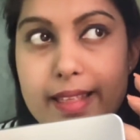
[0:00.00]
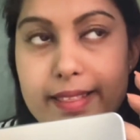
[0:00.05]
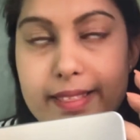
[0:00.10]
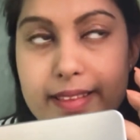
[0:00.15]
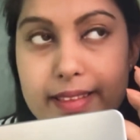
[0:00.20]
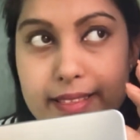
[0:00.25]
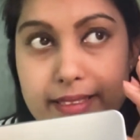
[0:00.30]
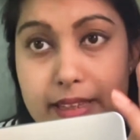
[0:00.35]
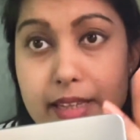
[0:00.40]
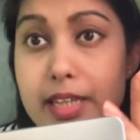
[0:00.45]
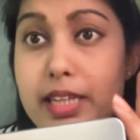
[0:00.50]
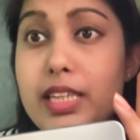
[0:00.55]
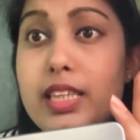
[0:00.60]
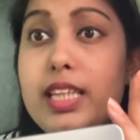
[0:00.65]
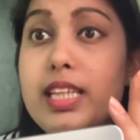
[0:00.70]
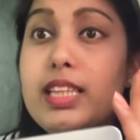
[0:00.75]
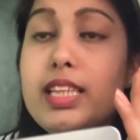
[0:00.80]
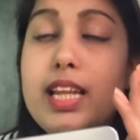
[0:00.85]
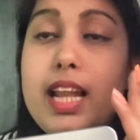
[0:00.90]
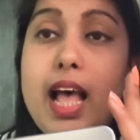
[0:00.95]
The third
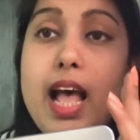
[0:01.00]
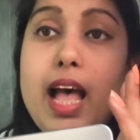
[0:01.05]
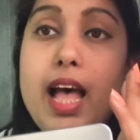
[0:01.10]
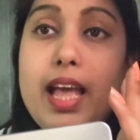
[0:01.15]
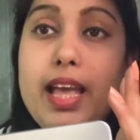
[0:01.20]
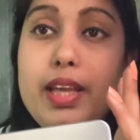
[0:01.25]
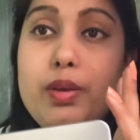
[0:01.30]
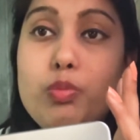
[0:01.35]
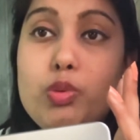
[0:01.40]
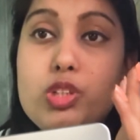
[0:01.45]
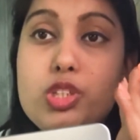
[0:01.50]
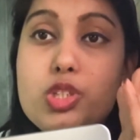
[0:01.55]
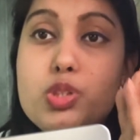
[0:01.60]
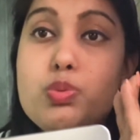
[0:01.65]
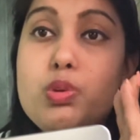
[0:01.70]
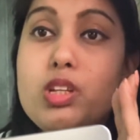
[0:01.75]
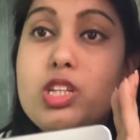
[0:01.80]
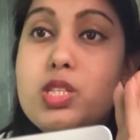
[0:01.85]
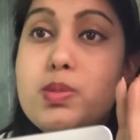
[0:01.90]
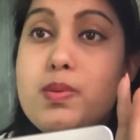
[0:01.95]
thing that I would
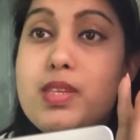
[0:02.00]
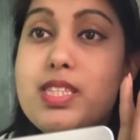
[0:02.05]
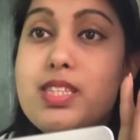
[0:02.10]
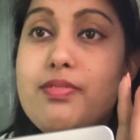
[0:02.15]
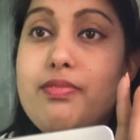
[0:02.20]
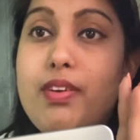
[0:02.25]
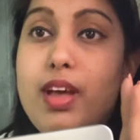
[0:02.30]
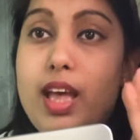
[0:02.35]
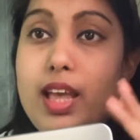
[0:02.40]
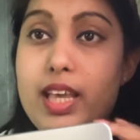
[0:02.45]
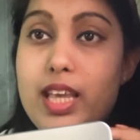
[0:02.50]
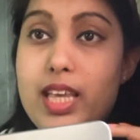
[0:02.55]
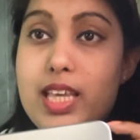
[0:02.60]
just want to specify